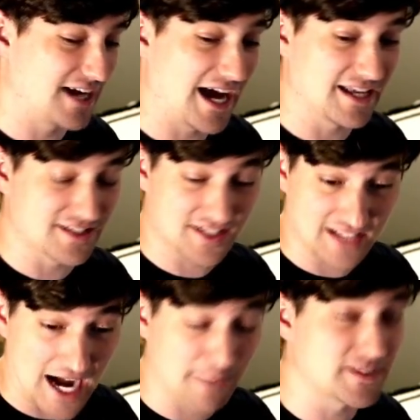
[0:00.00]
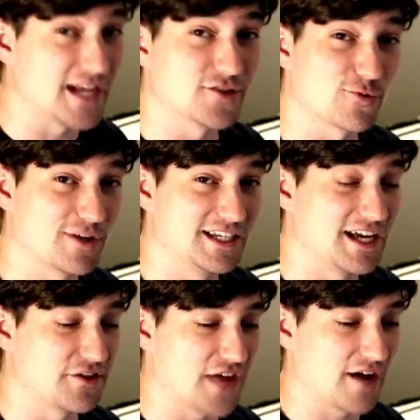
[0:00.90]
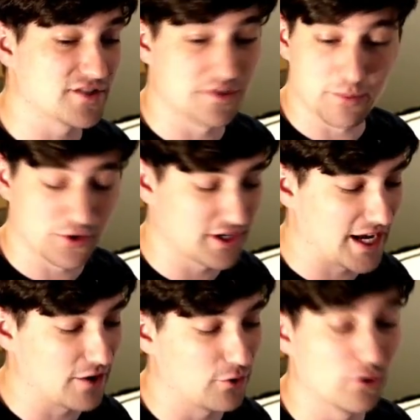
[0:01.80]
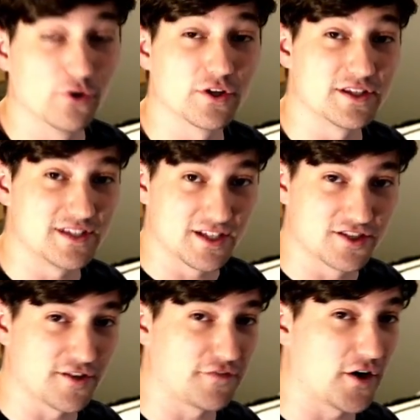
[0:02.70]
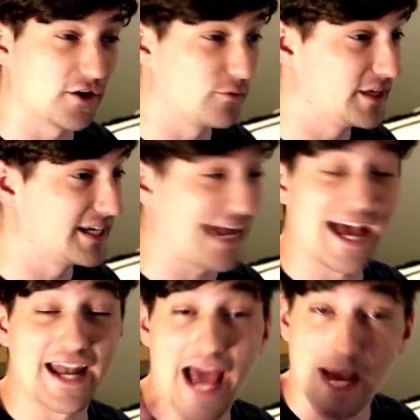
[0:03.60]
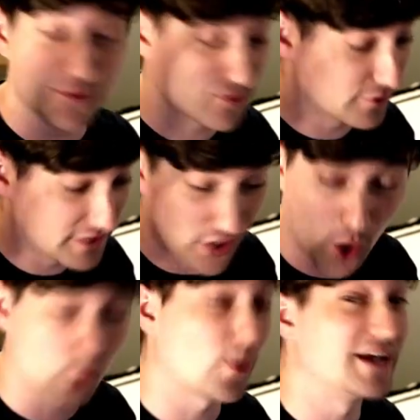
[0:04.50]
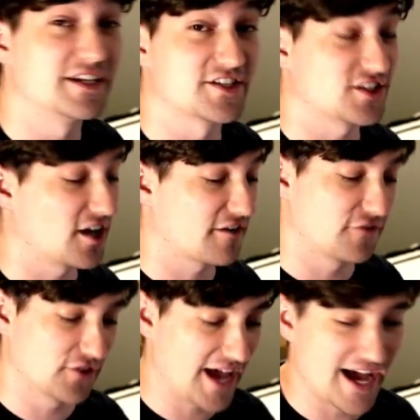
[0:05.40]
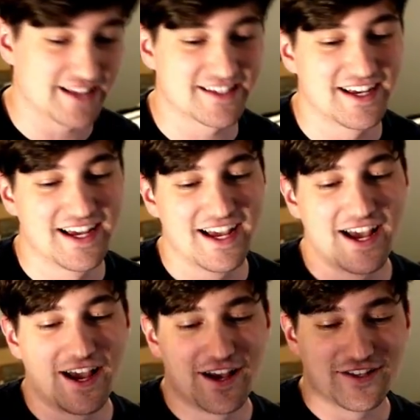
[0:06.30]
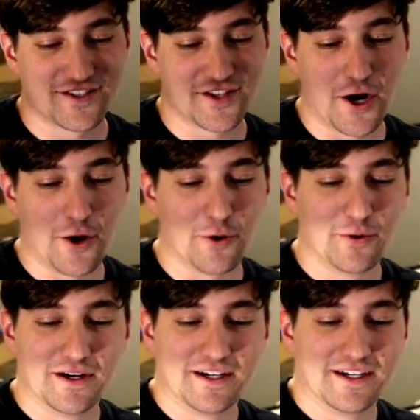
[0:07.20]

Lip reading: I stopped at 28,000, put it on hold, did Safari Week, had absolutely horrendous luck for that. So,